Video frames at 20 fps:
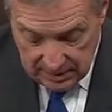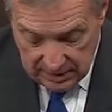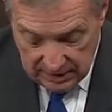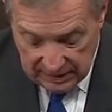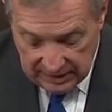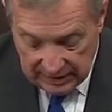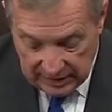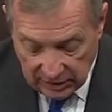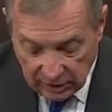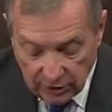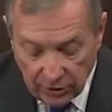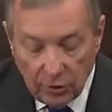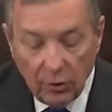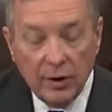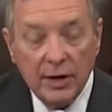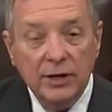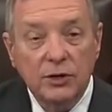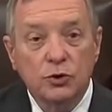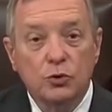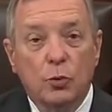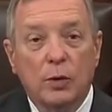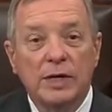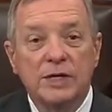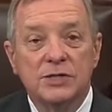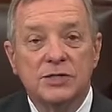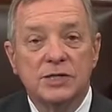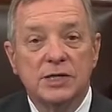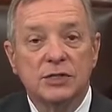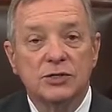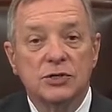In Illinois,
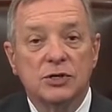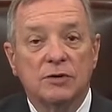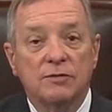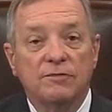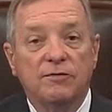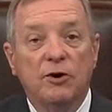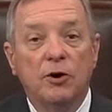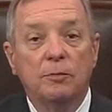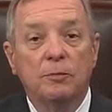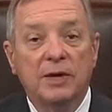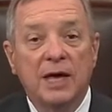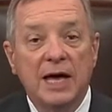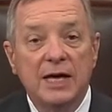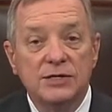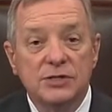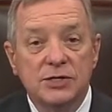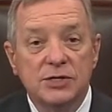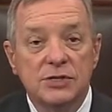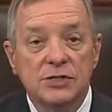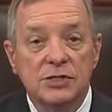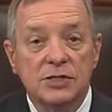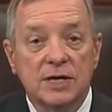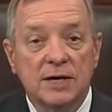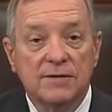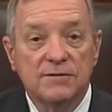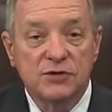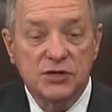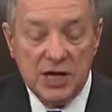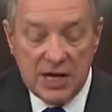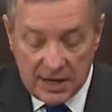26 confirmed cases
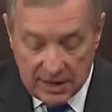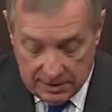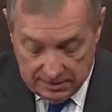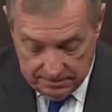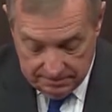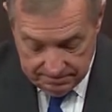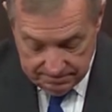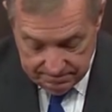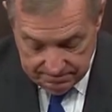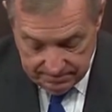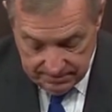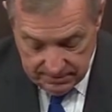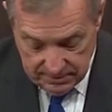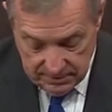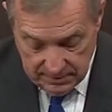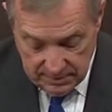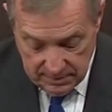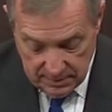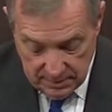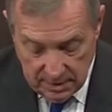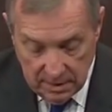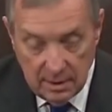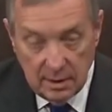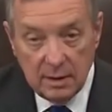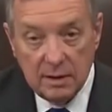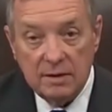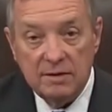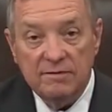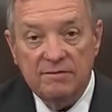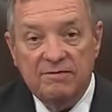of Zika.
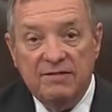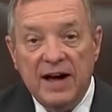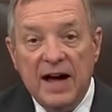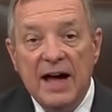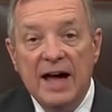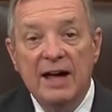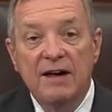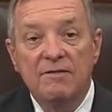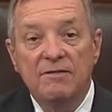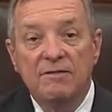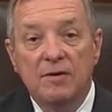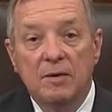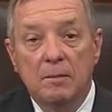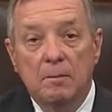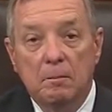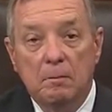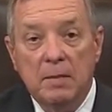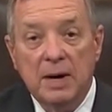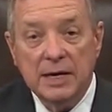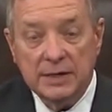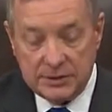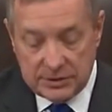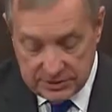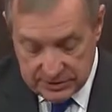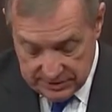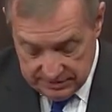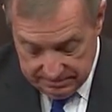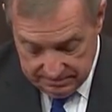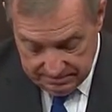5 months.